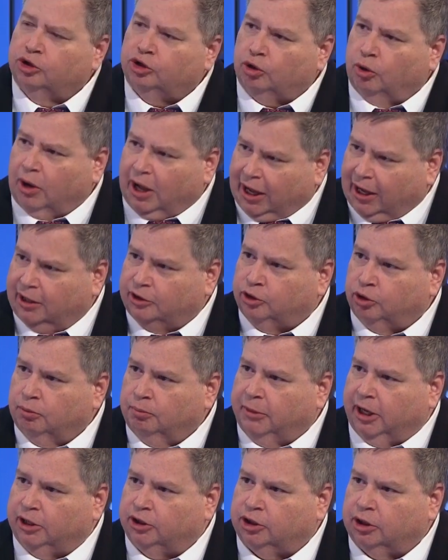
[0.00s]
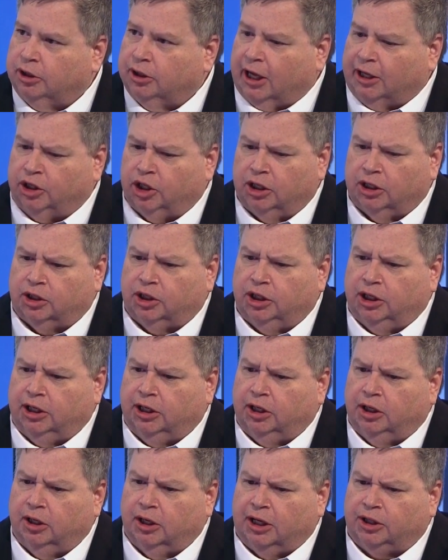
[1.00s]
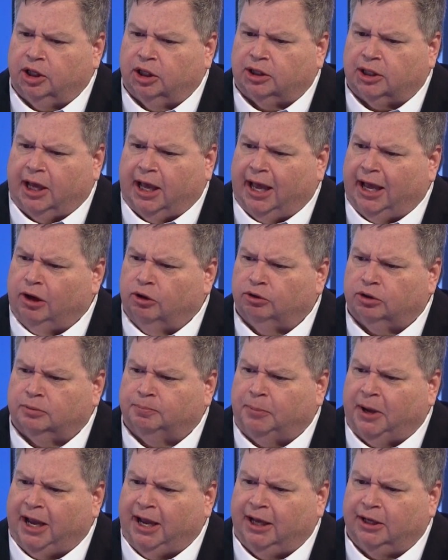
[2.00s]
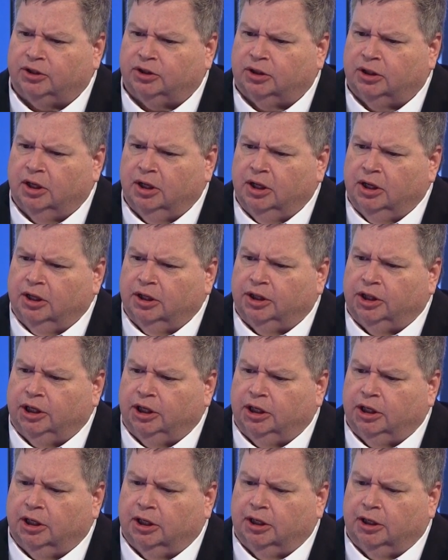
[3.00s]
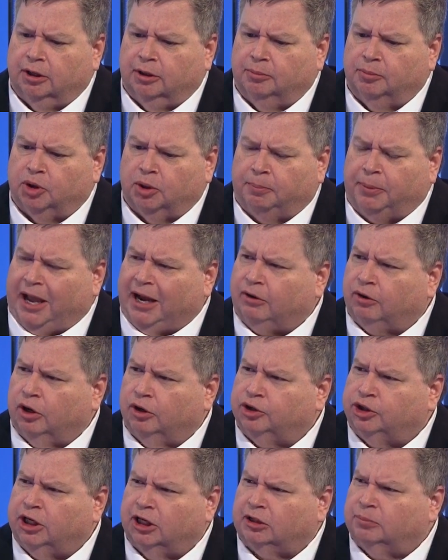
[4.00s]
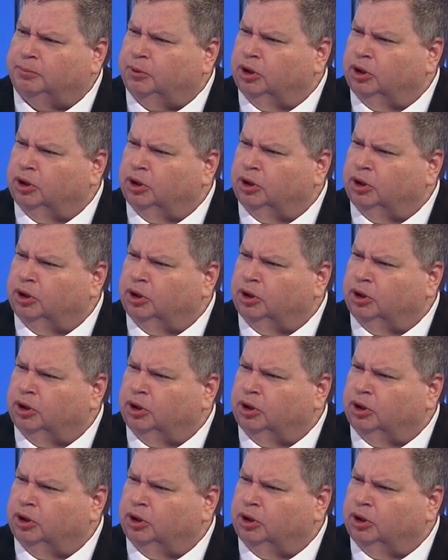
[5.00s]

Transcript: so as you mentioned, I think the I think the House passed the um, the background checks